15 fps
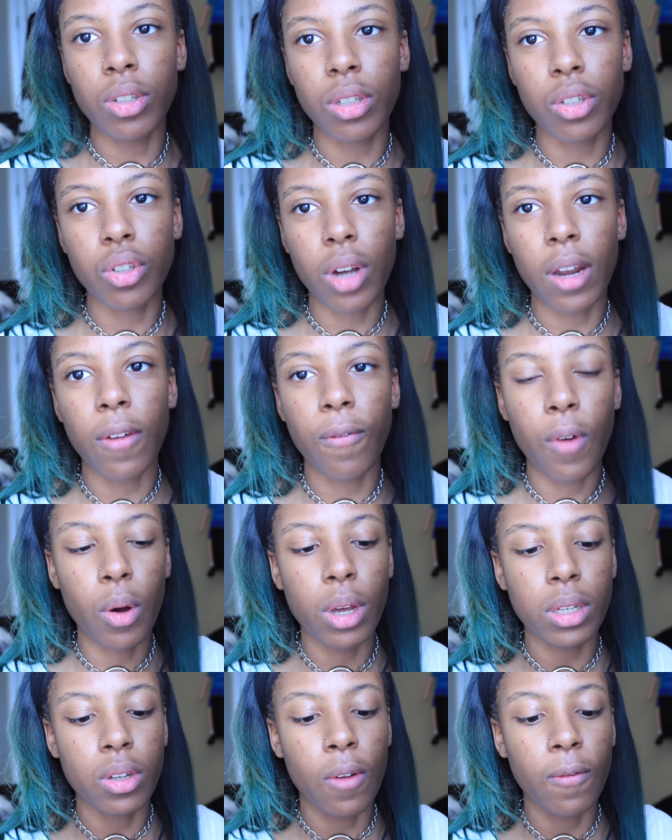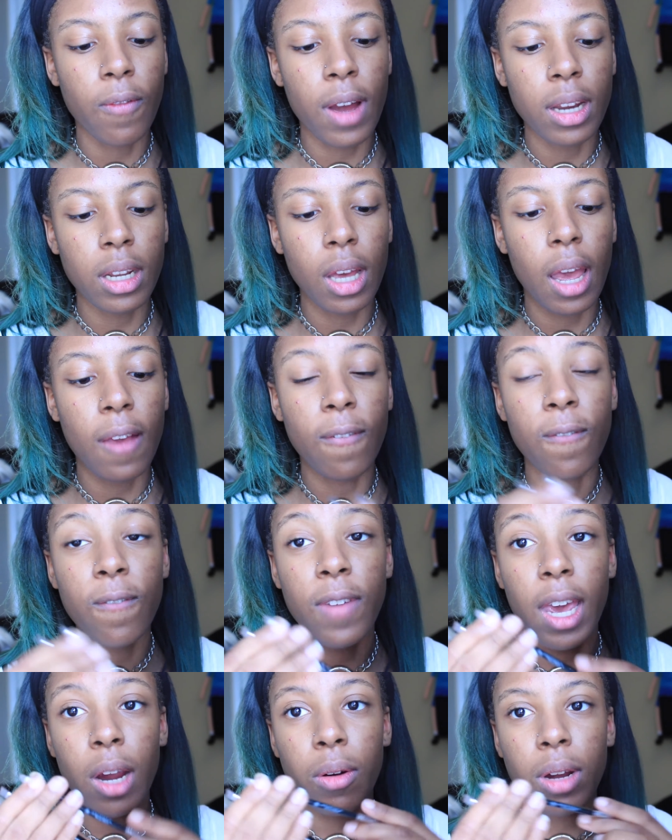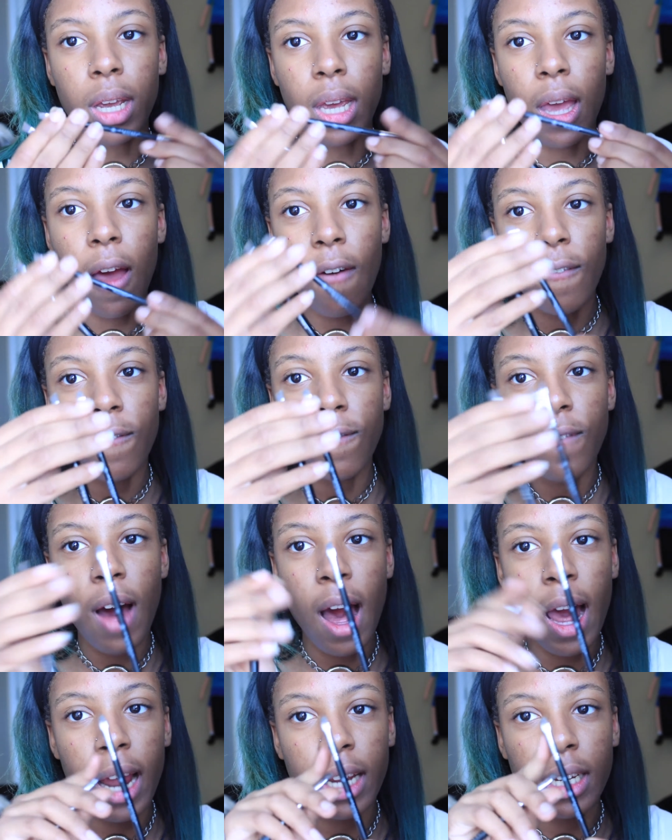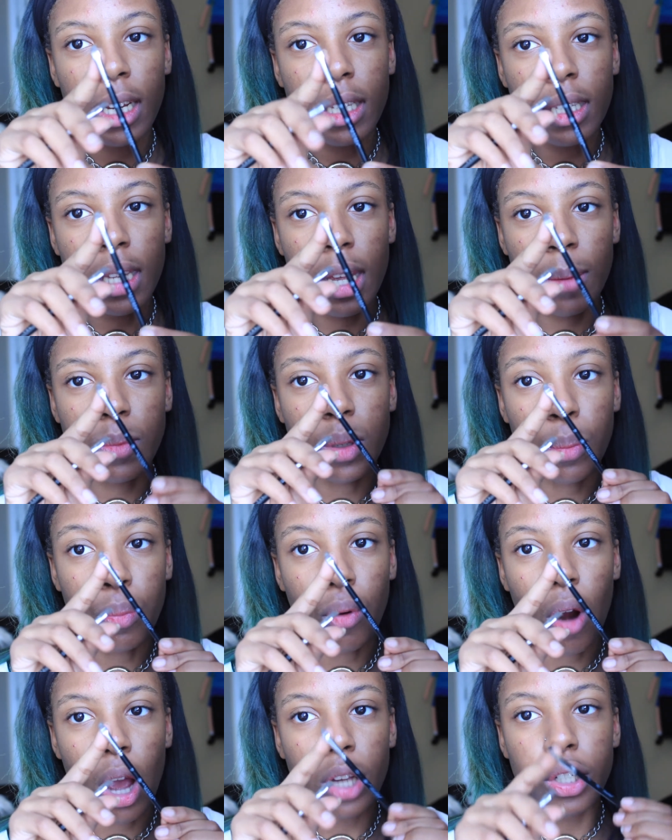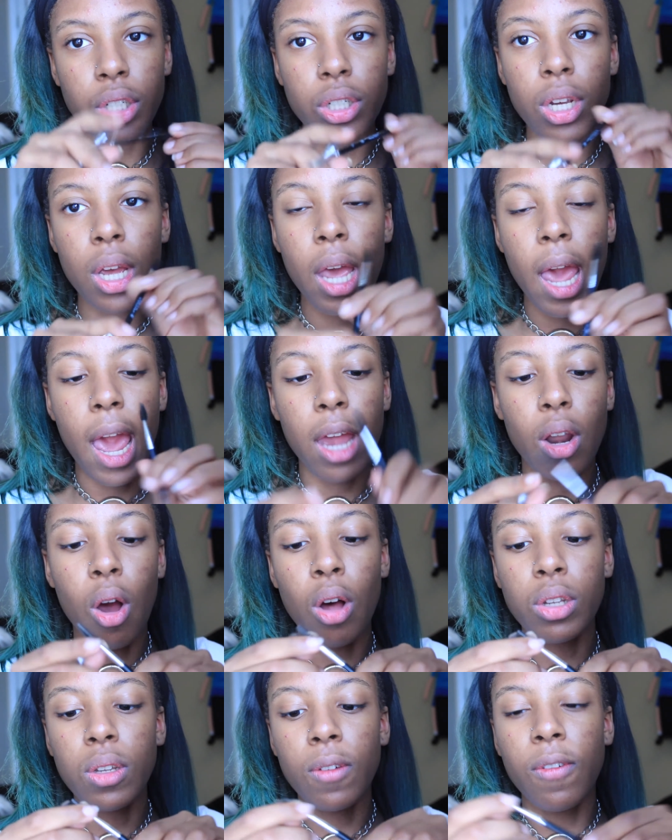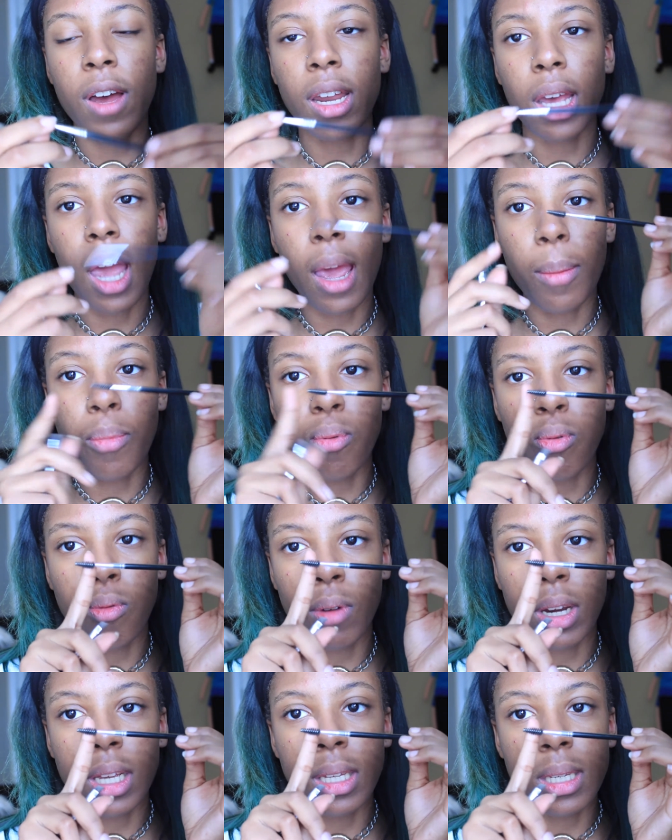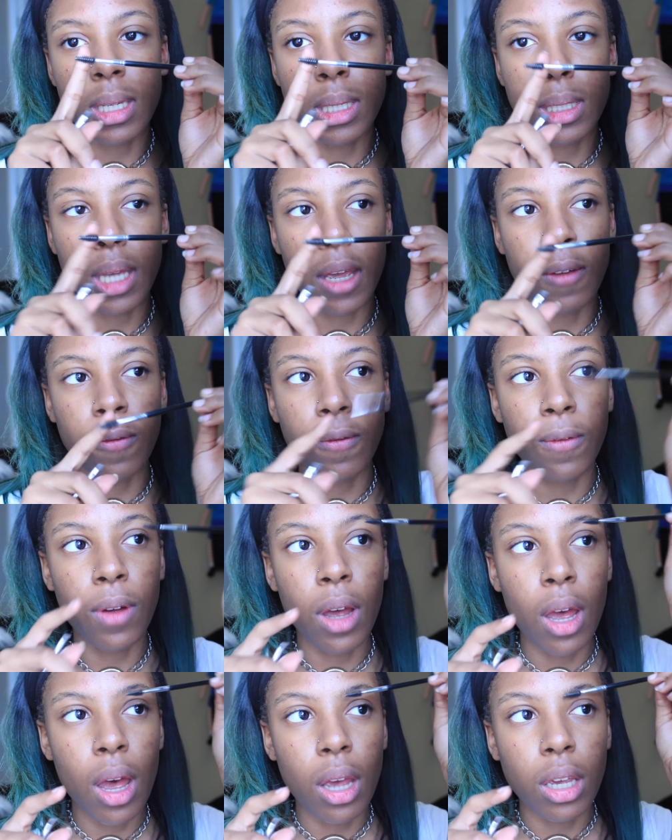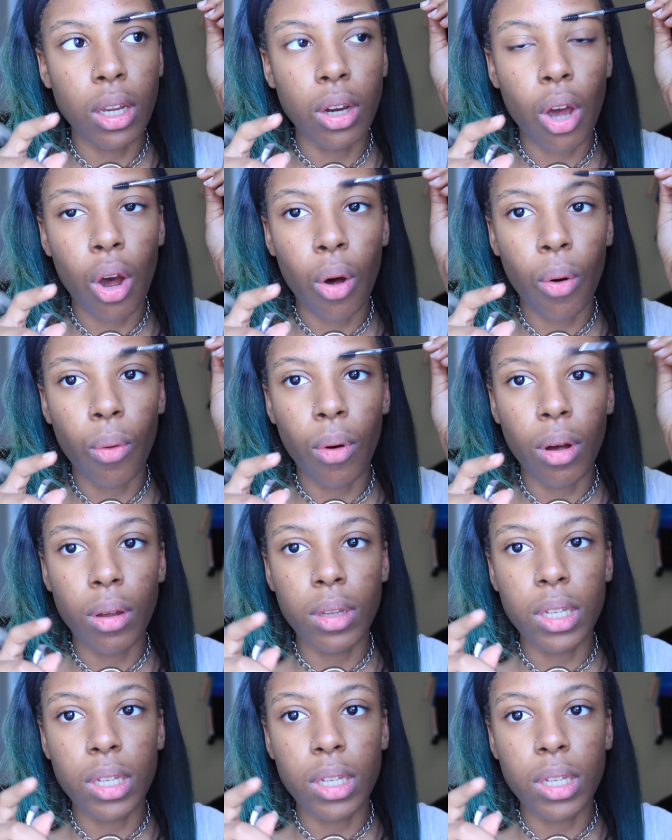just try to focus on finding a very fine tipped brush and also finding a pretty stiff, you know,